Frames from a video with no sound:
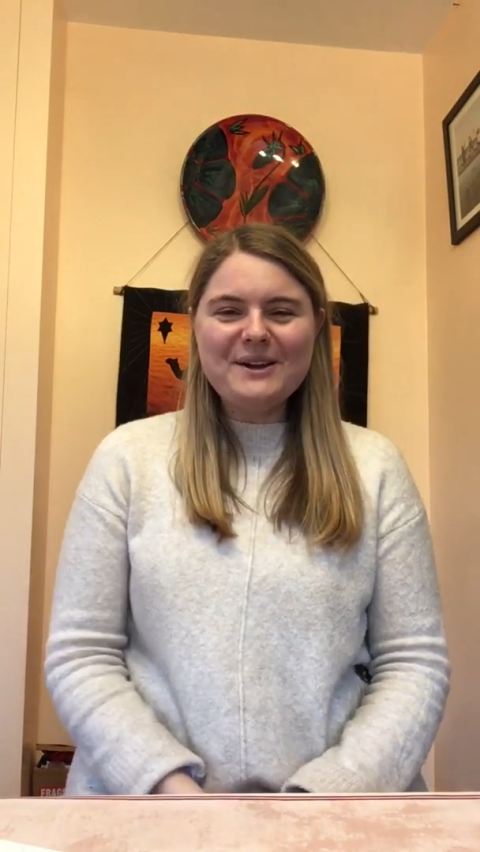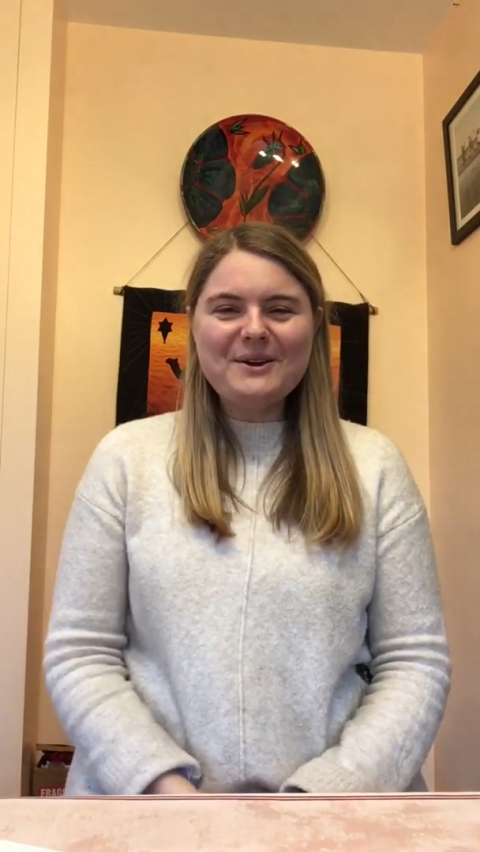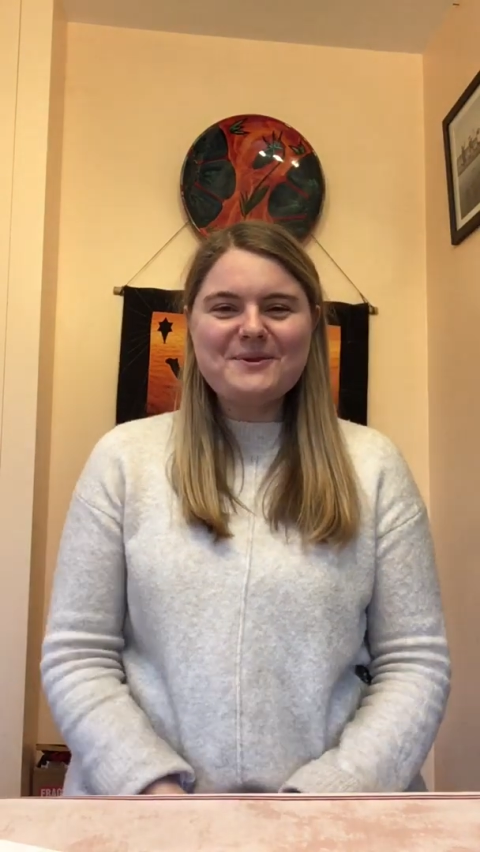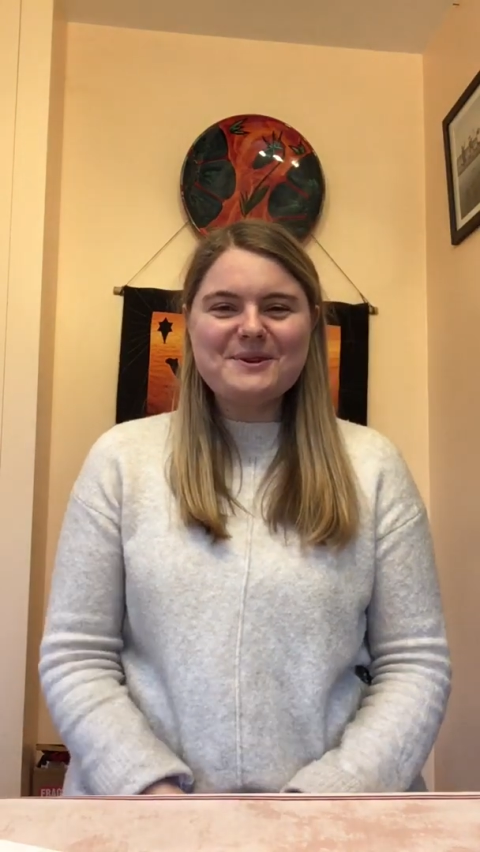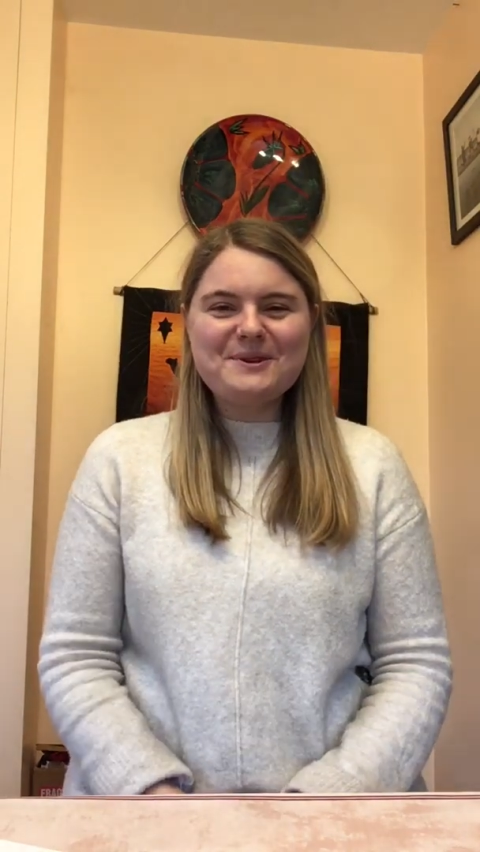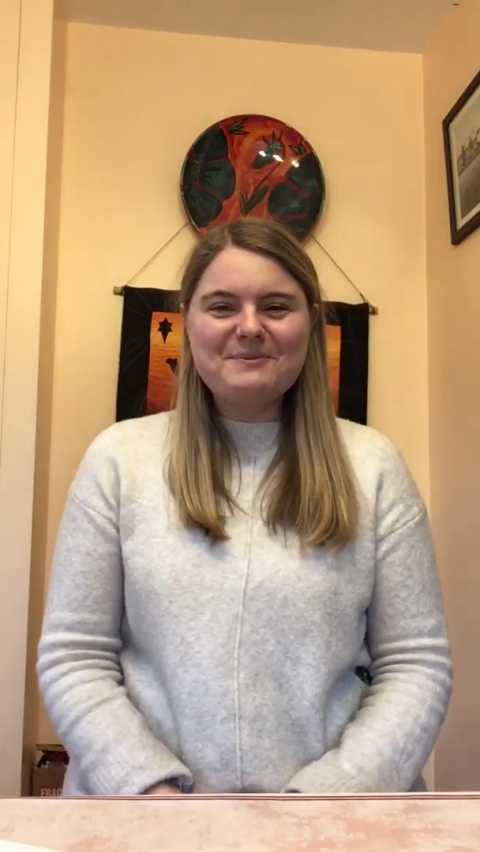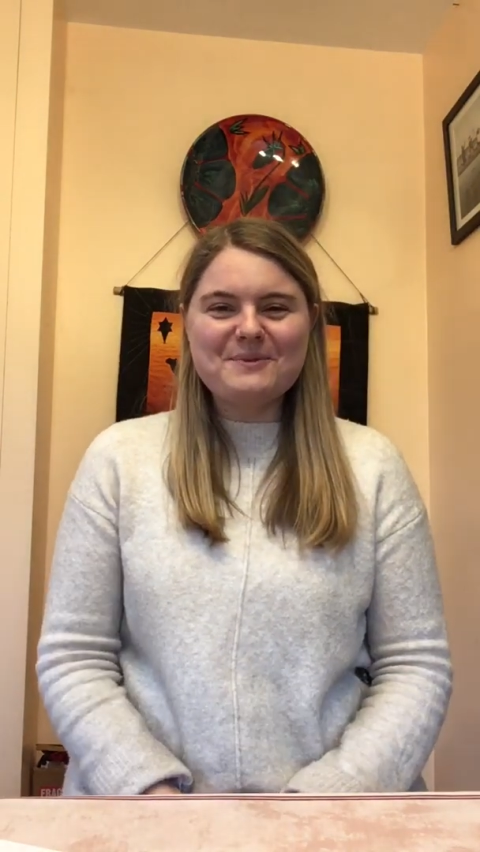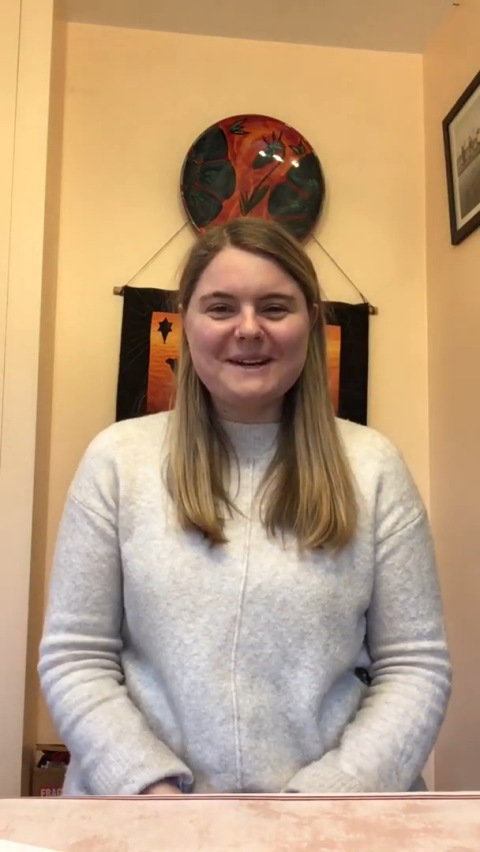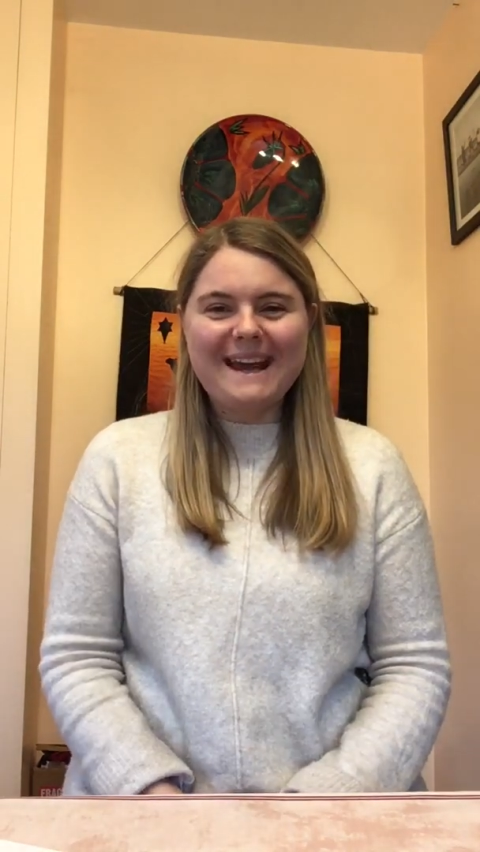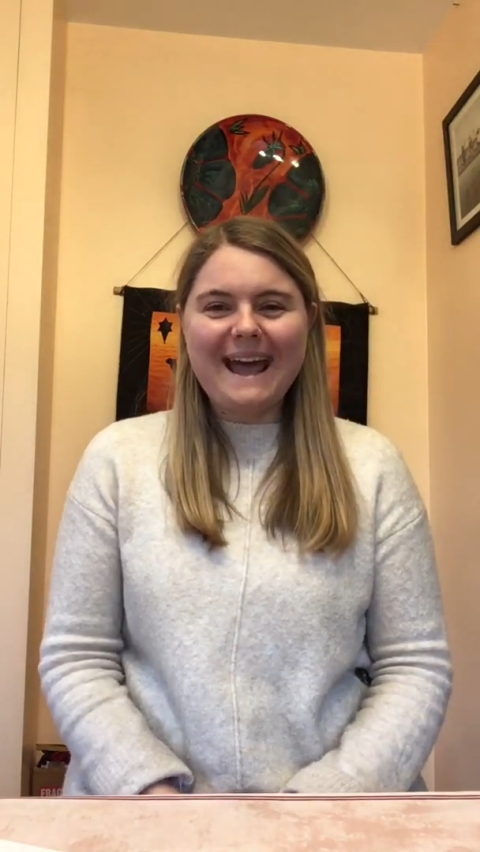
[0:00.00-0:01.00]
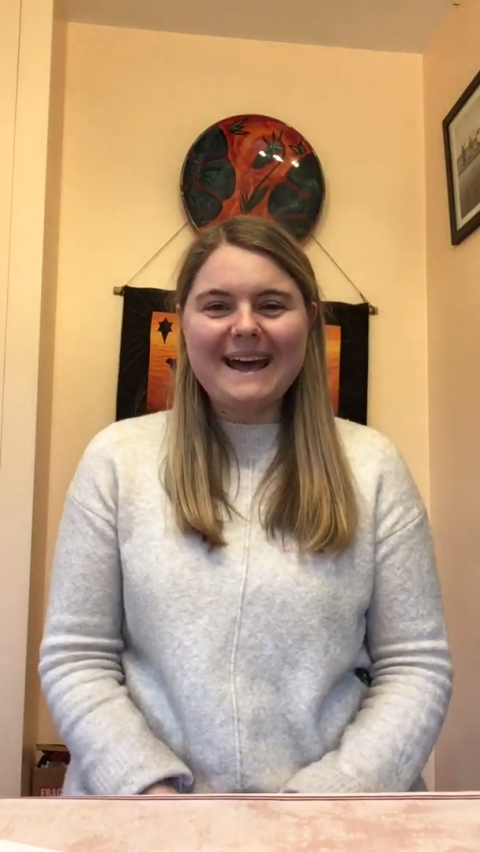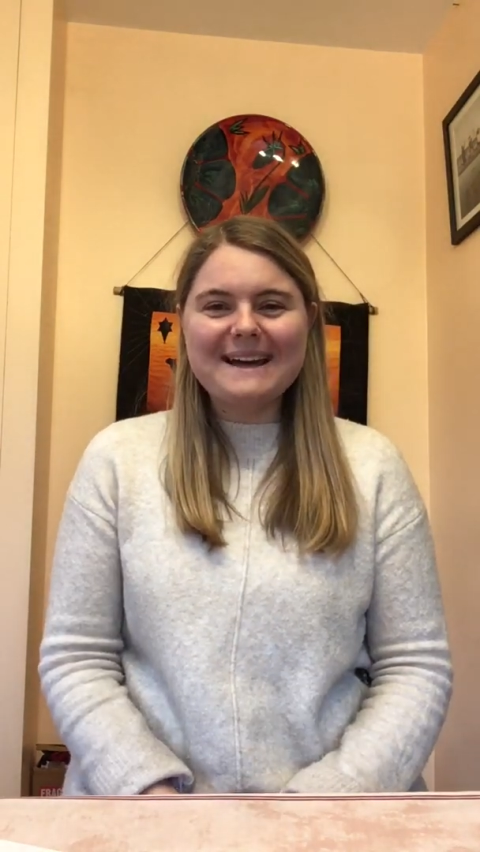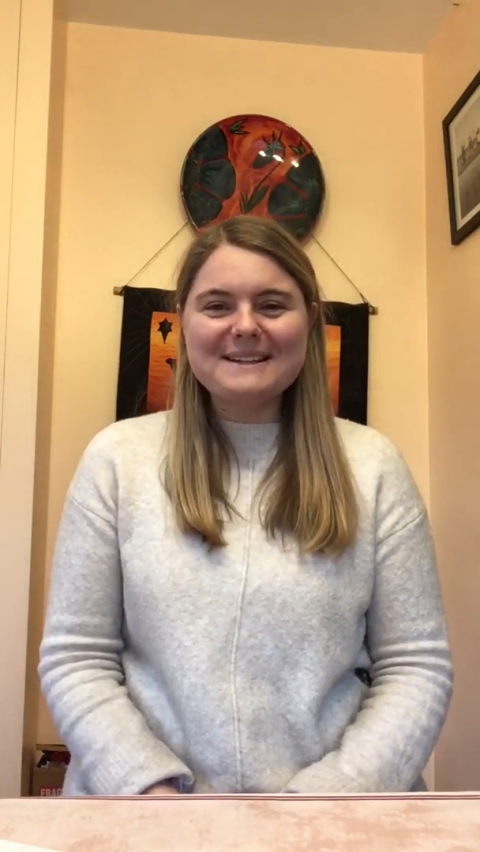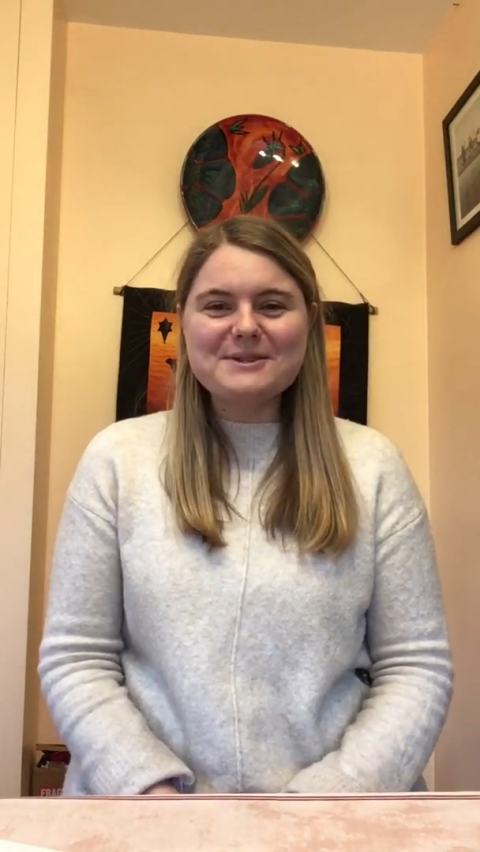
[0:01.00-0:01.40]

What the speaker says: good morning and